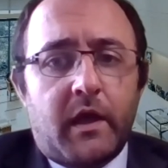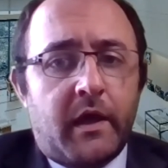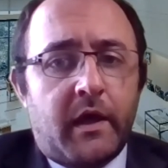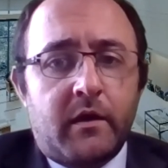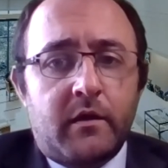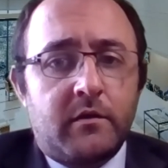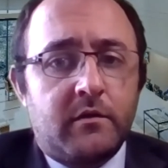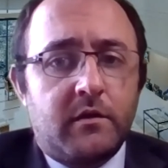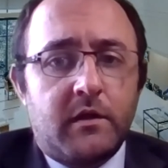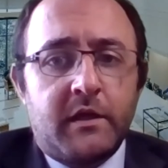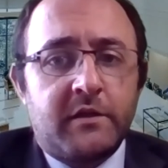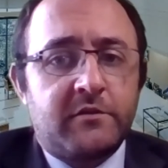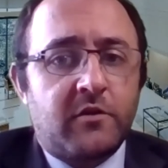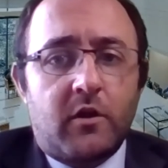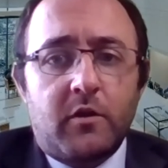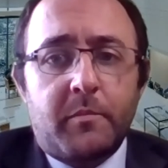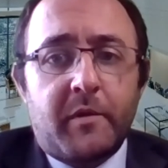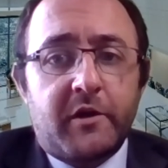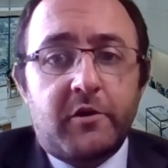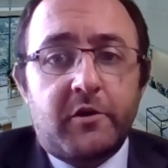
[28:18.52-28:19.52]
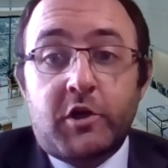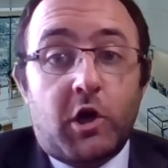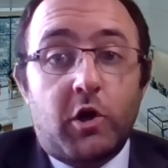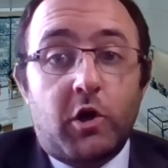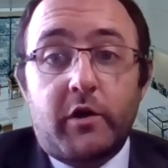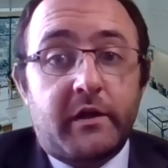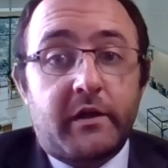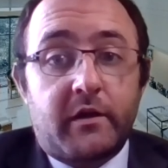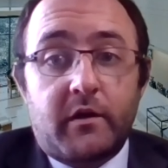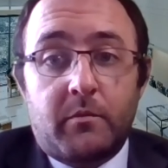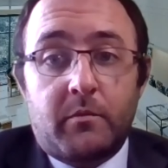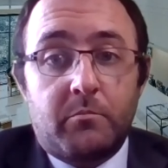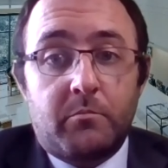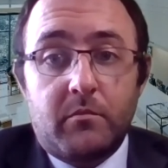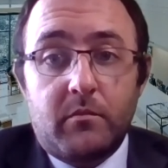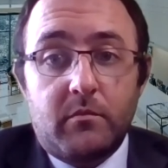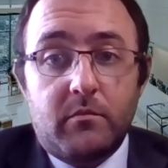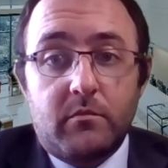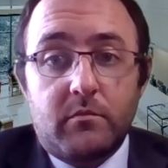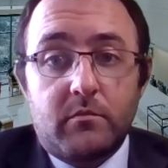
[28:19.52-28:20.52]
And it's all about your current income.
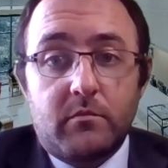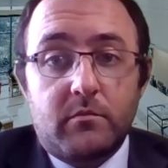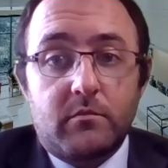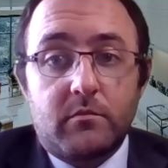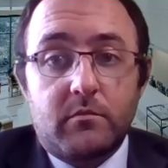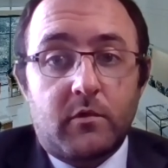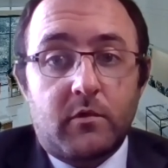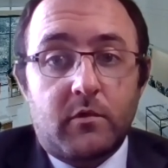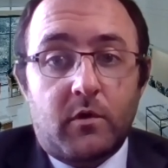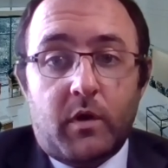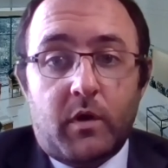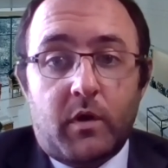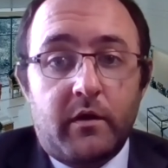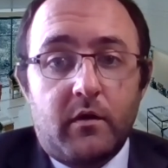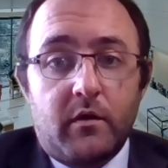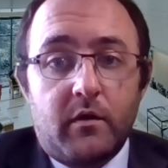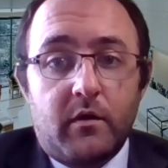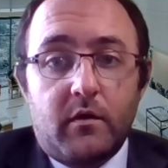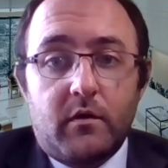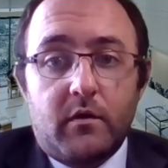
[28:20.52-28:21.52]
Okay.